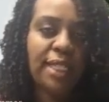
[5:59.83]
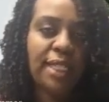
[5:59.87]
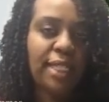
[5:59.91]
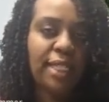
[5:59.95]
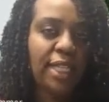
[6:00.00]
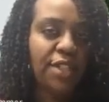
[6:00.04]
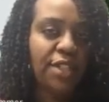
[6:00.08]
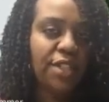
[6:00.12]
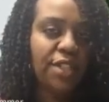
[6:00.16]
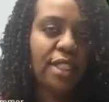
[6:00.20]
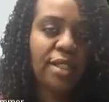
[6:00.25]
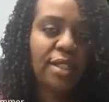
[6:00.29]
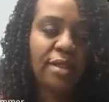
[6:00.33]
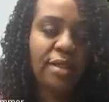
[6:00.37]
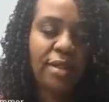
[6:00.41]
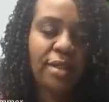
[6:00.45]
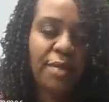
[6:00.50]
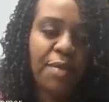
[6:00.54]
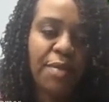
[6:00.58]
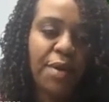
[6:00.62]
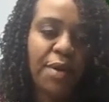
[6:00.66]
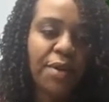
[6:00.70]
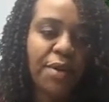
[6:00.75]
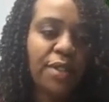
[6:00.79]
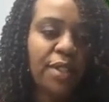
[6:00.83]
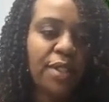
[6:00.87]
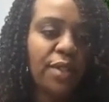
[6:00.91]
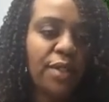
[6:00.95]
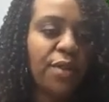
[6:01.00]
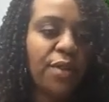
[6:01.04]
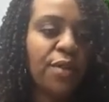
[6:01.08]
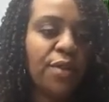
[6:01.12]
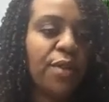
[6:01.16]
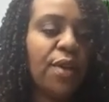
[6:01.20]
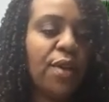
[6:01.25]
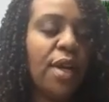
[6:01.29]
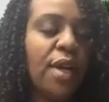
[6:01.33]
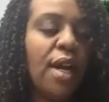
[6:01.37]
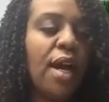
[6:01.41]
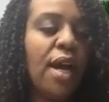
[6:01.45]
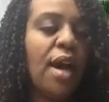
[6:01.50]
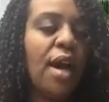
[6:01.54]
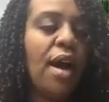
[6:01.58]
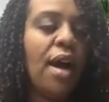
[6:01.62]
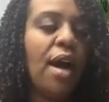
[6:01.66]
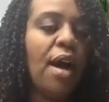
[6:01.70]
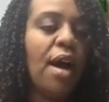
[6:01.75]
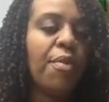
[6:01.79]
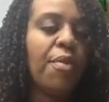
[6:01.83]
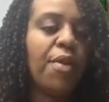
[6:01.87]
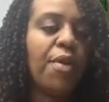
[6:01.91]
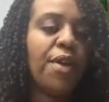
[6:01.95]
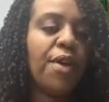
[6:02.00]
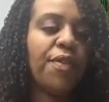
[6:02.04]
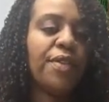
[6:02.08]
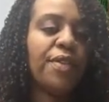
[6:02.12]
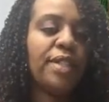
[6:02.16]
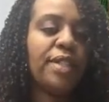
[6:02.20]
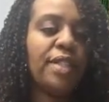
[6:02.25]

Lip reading: That's just a personal preference of